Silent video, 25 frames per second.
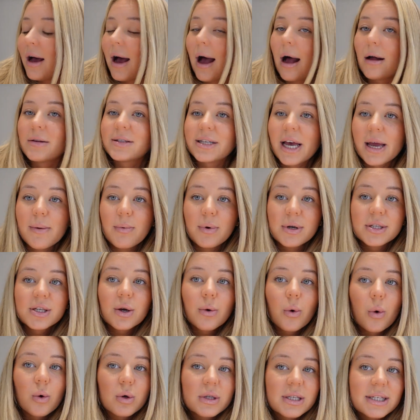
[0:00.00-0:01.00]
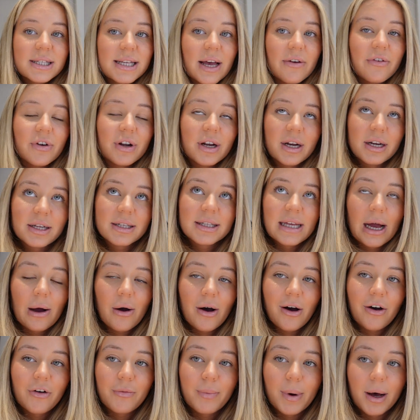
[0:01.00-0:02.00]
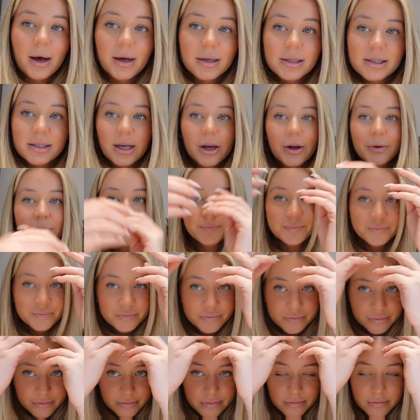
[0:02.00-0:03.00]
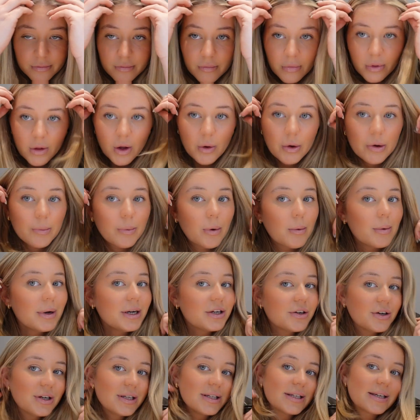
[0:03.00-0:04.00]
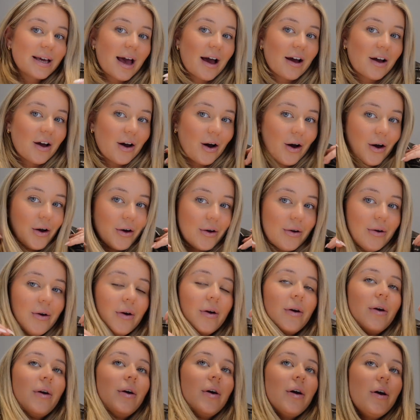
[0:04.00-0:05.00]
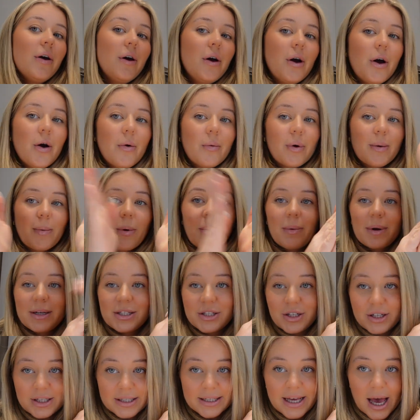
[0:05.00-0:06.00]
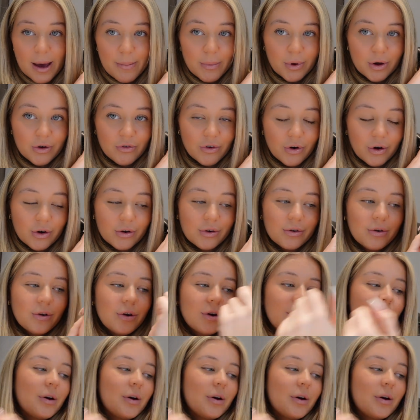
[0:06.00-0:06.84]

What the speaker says: Our table is at 6:45 and it's now 6:30, so we probably do need to get a go. We probably do need to get a move on.